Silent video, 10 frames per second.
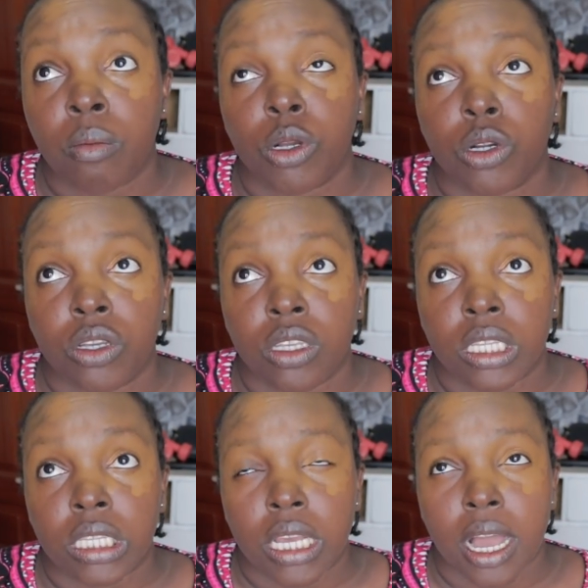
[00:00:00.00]

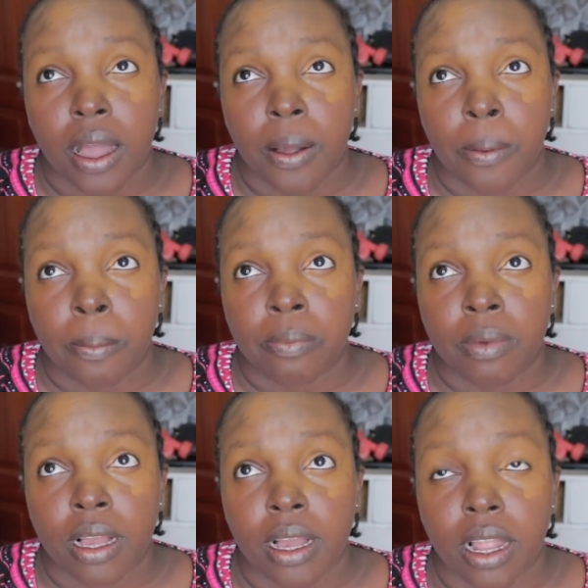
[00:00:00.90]
because um,
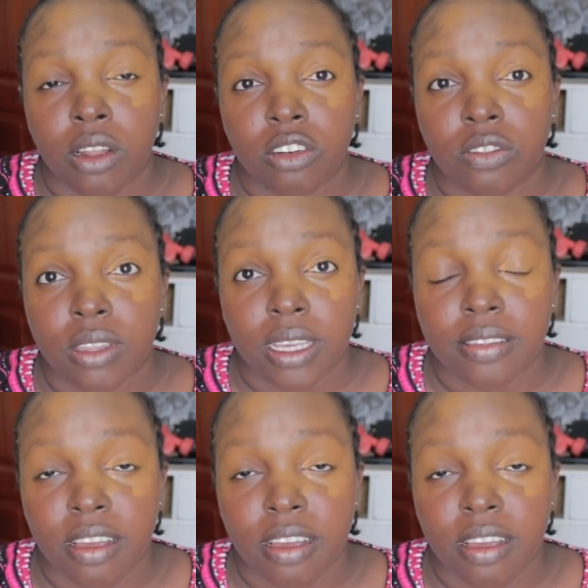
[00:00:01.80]
a lot of things